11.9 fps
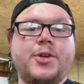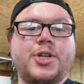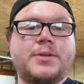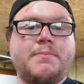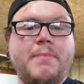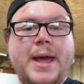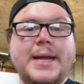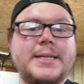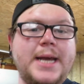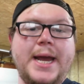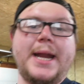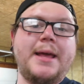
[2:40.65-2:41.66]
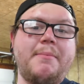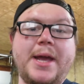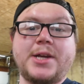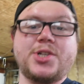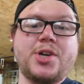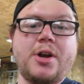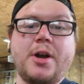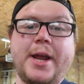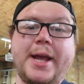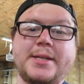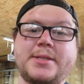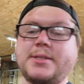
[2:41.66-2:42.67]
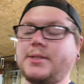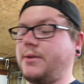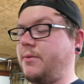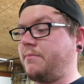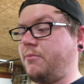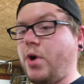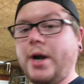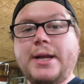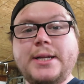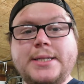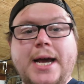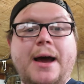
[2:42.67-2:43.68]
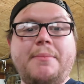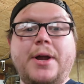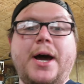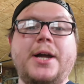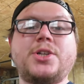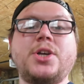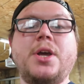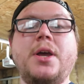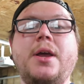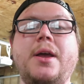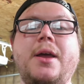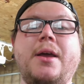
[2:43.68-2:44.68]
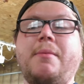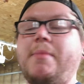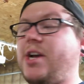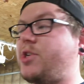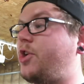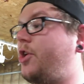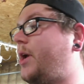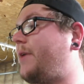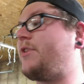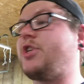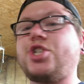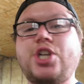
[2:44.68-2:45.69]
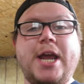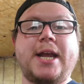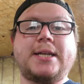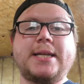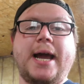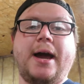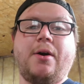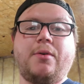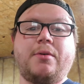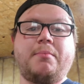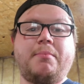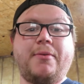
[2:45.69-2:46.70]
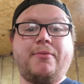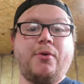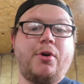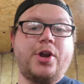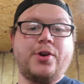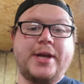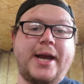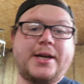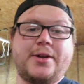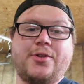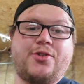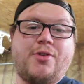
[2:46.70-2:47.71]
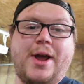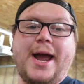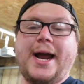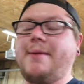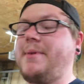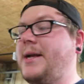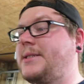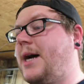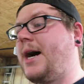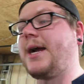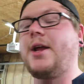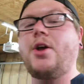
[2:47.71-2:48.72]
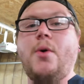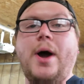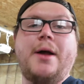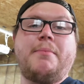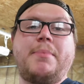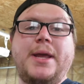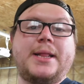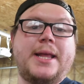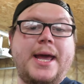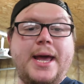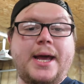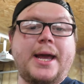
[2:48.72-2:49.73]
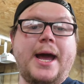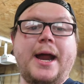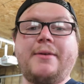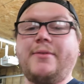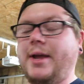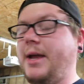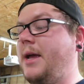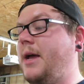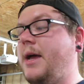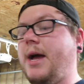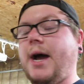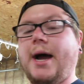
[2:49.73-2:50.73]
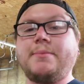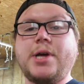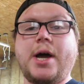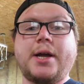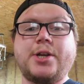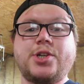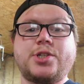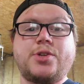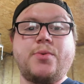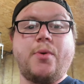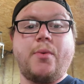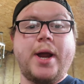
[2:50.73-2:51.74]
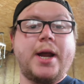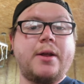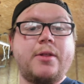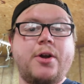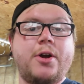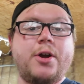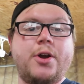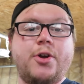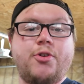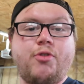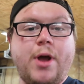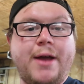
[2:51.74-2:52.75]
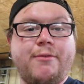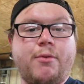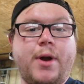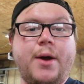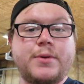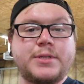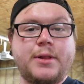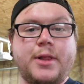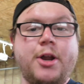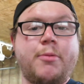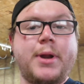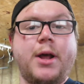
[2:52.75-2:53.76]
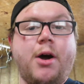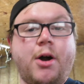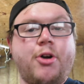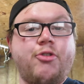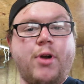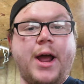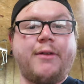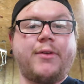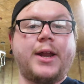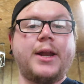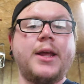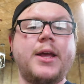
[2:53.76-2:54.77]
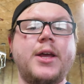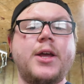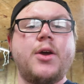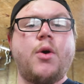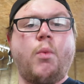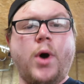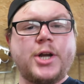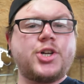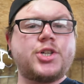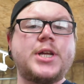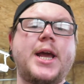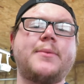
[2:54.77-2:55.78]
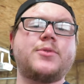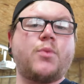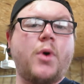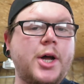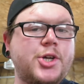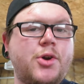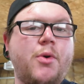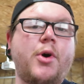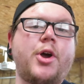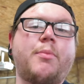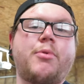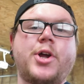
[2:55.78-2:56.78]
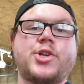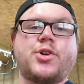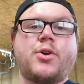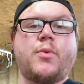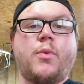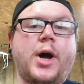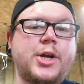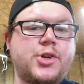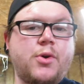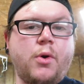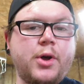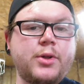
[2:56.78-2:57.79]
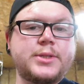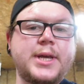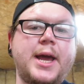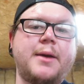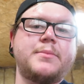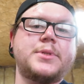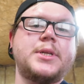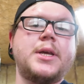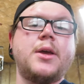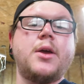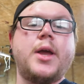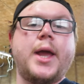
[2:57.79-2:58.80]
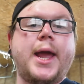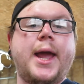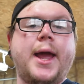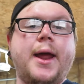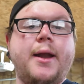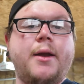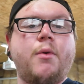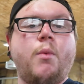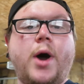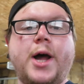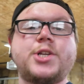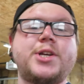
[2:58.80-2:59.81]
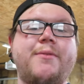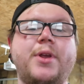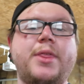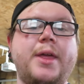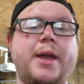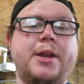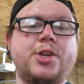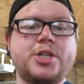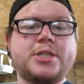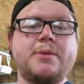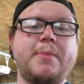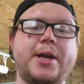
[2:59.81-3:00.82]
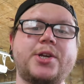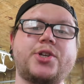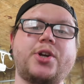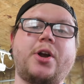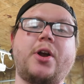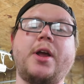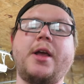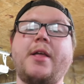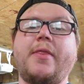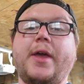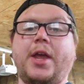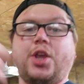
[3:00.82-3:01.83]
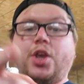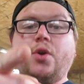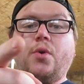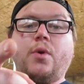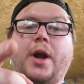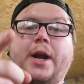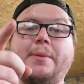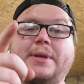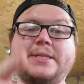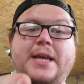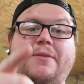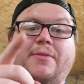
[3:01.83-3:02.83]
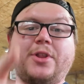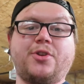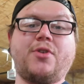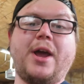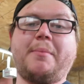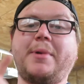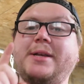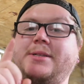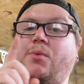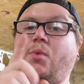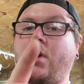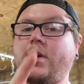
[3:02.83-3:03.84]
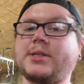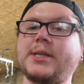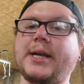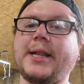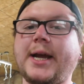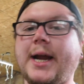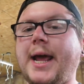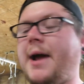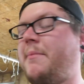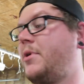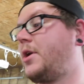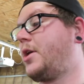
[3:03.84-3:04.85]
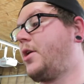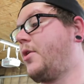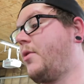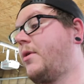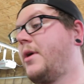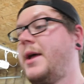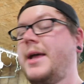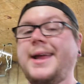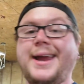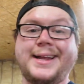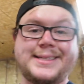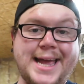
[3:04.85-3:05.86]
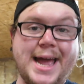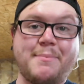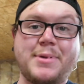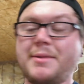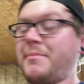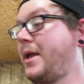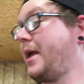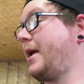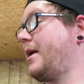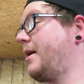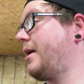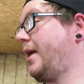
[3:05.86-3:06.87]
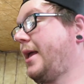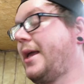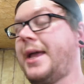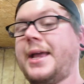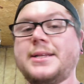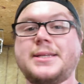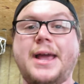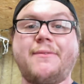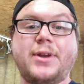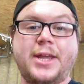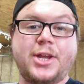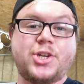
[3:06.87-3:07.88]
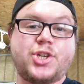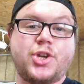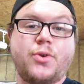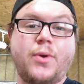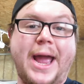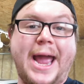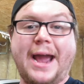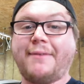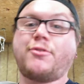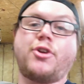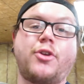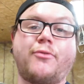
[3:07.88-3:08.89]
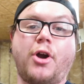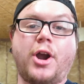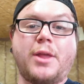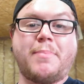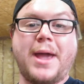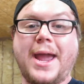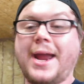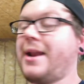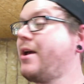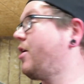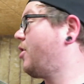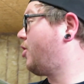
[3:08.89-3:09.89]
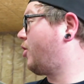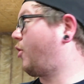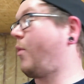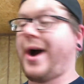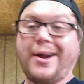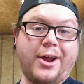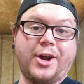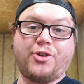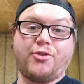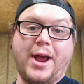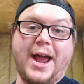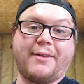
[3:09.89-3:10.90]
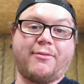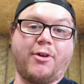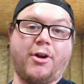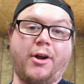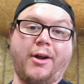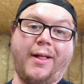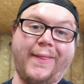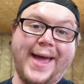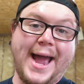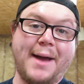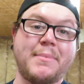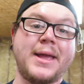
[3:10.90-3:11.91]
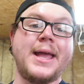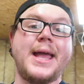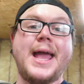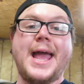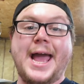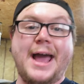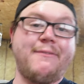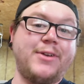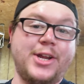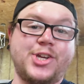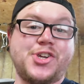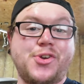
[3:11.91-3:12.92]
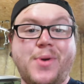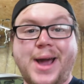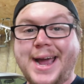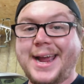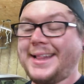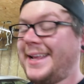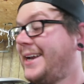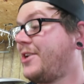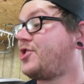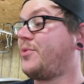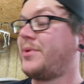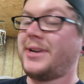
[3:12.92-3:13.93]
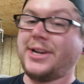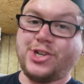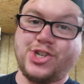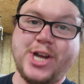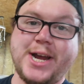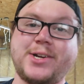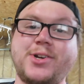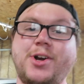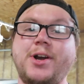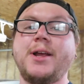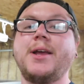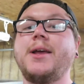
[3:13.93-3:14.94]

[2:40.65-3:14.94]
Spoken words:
Just maintain it. Make sure it's running top notch. Make sure you give it a shakedown before you take it to the track. I'm not talking go out and beat the heck out of it. I'm talking just do a regular drive around with a little bit of hard driving. Watch your temps, watch your oil pressure, watch your oil temps, and watch everything just to make sure that you are going to be safe on the track, because the worst thing that could happen to you, it's happened to me, is have an issue after you've already paid, go out on track for a lap, have an issue. I had that issue with an injector.